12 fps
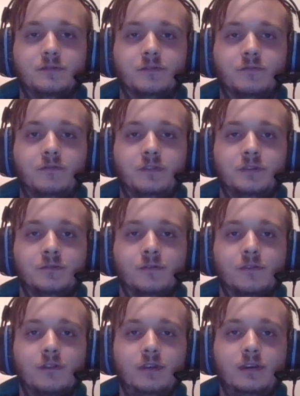view
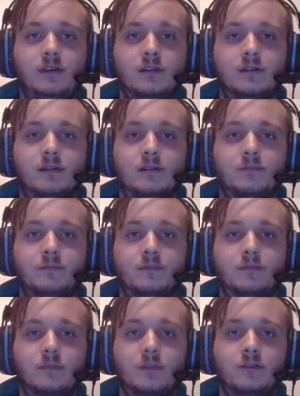the
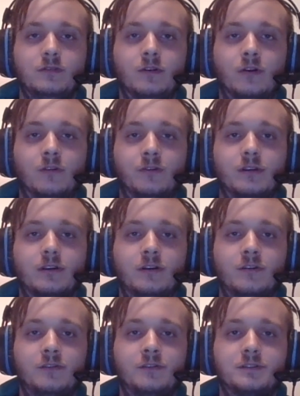your own
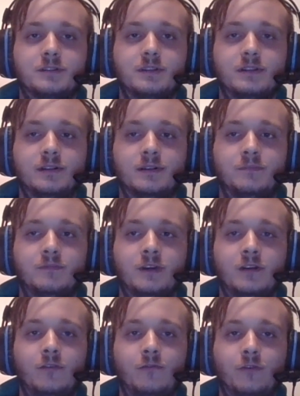account
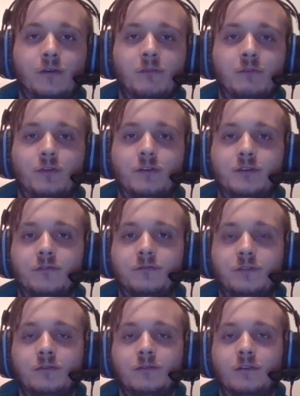from the point of
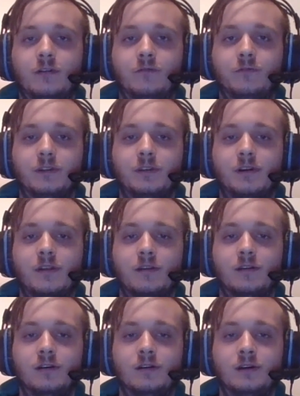view of
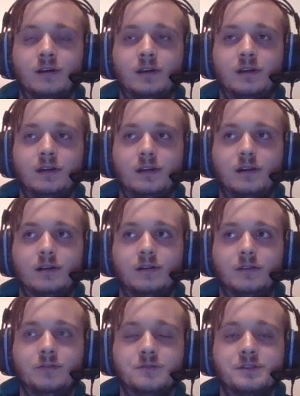another uh,
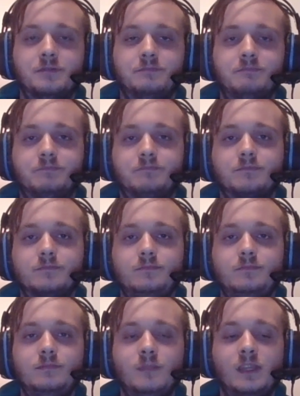user
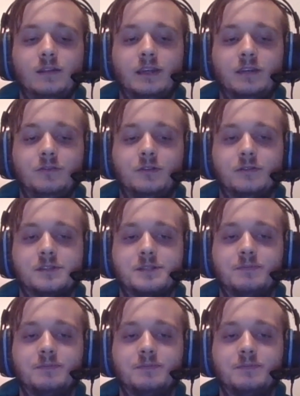yeah, like that's a could... pretty